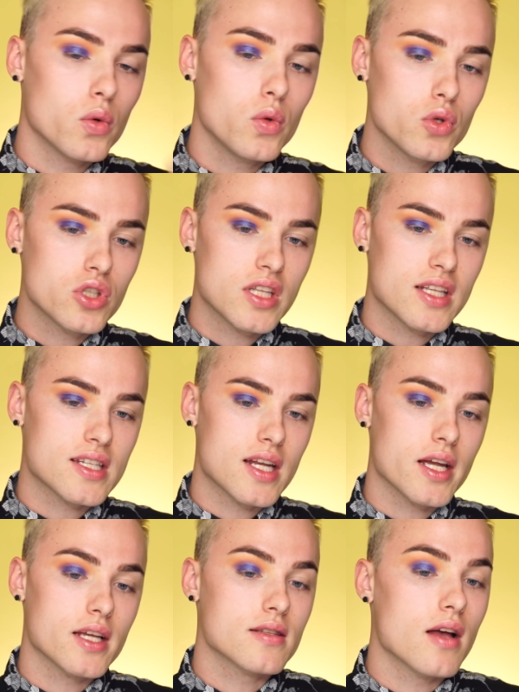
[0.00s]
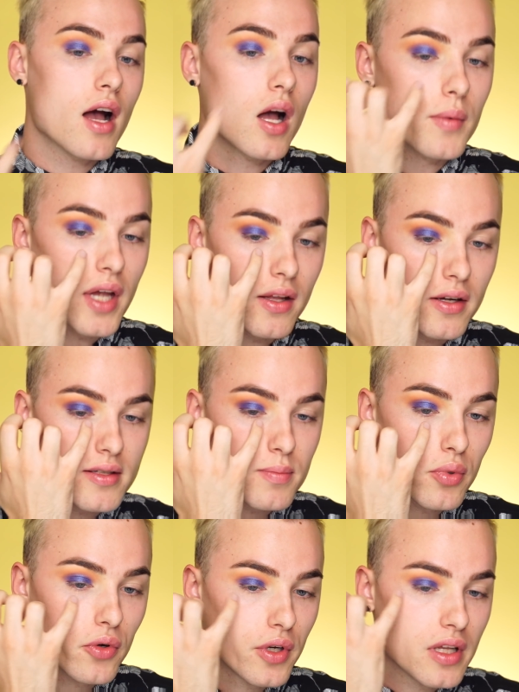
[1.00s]
Ooh, shit, that's nice. Yeah, there's
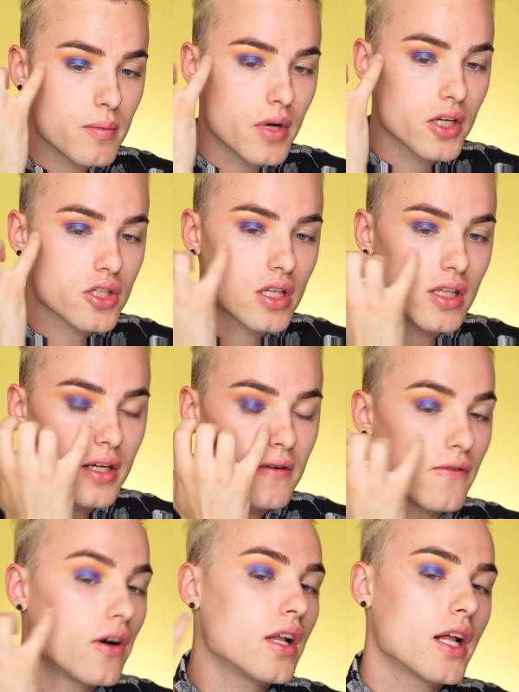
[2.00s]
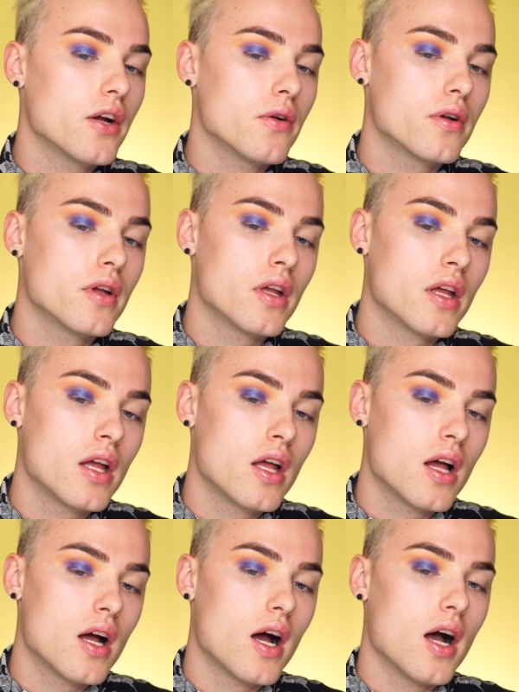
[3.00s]
pretty much a lot of fallout.
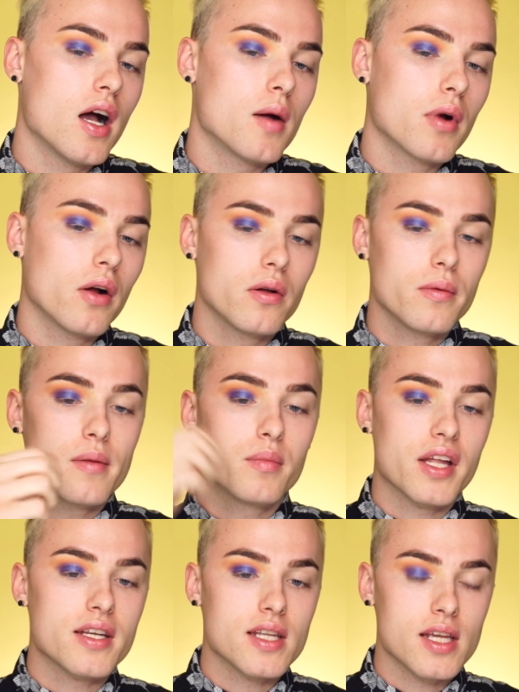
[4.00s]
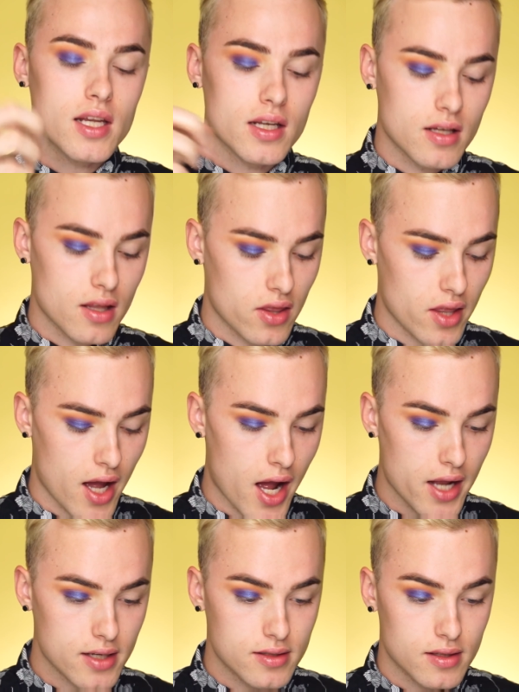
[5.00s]
Probably blending
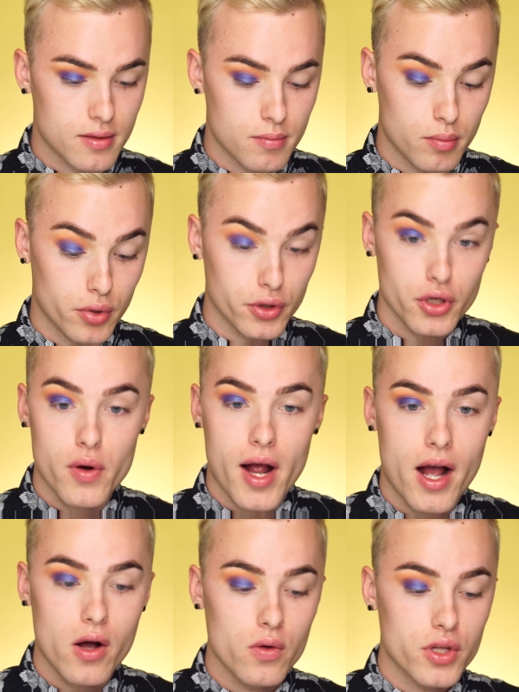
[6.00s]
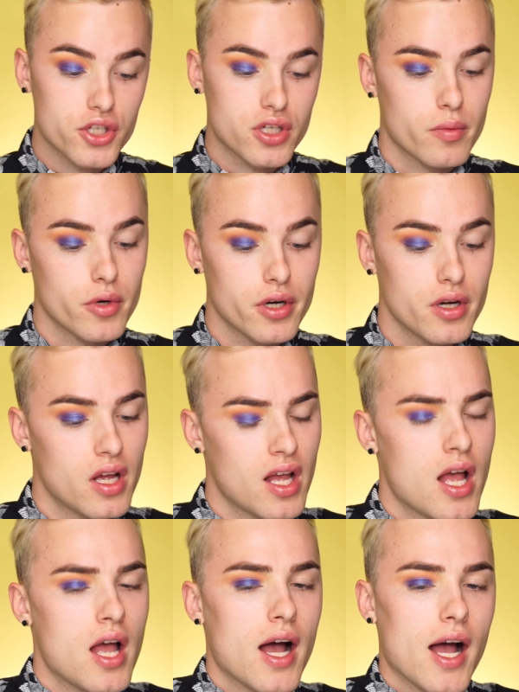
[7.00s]
that blue out, the shimmer.
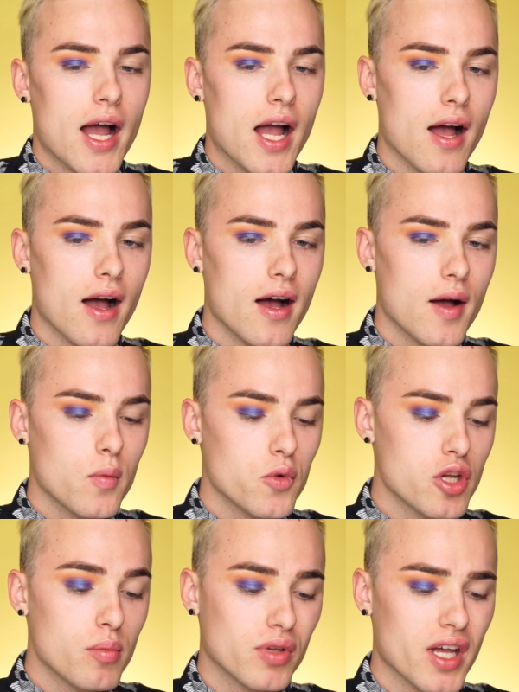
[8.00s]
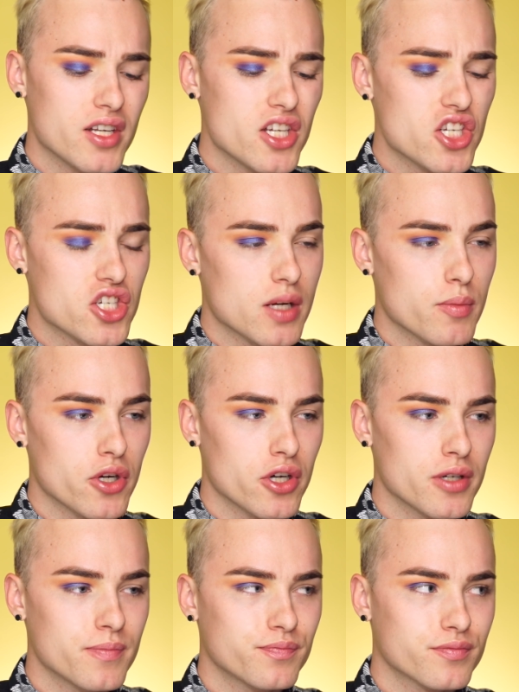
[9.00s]
When you blend a
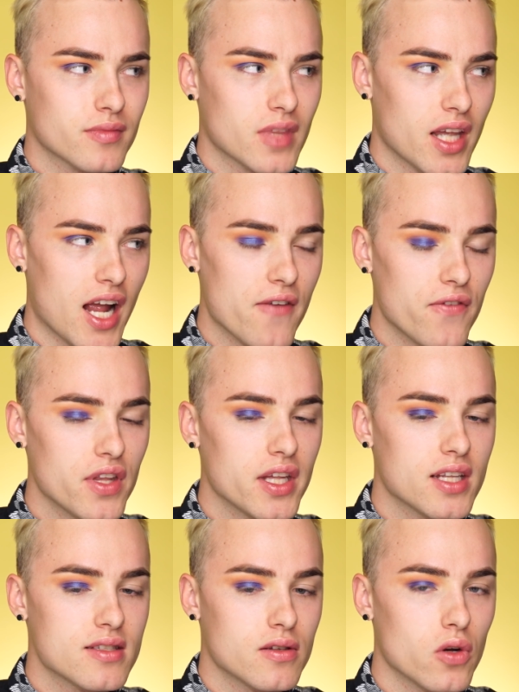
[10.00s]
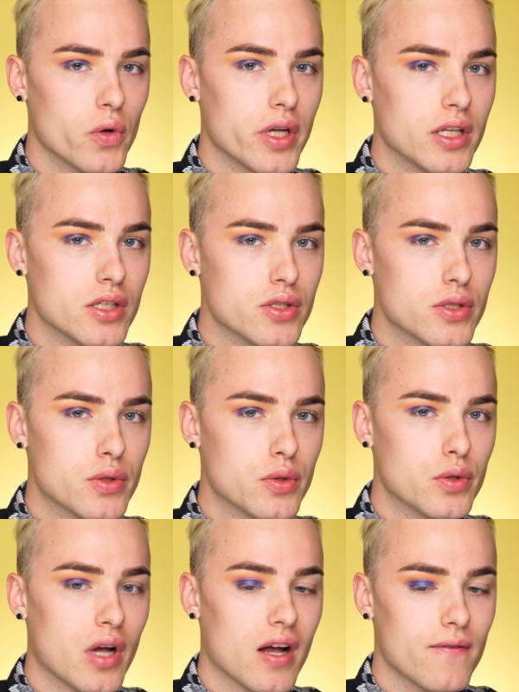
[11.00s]
shimmer, I feel like it's going
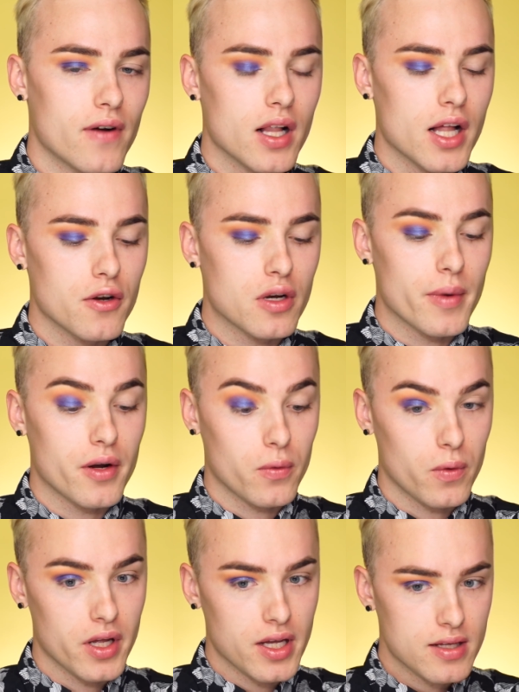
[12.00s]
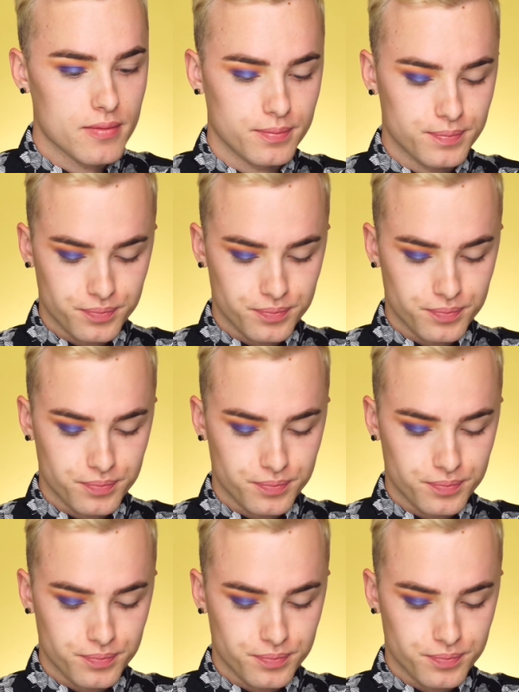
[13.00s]
to have fallout no matter what.